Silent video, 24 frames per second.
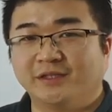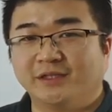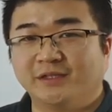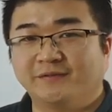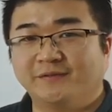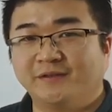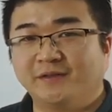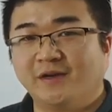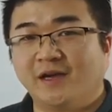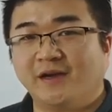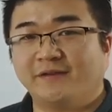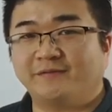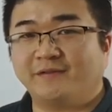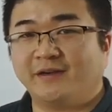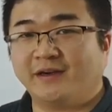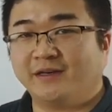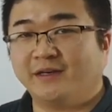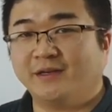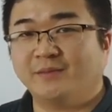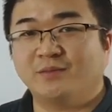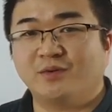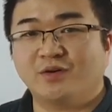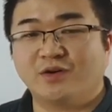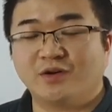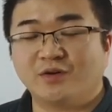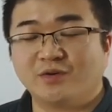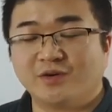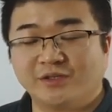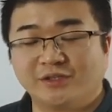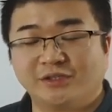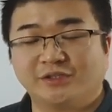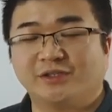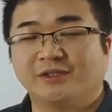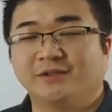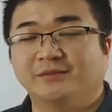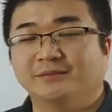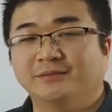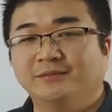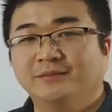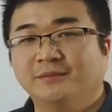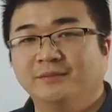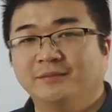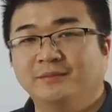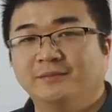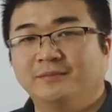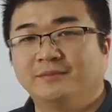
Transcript: If you have any more questions,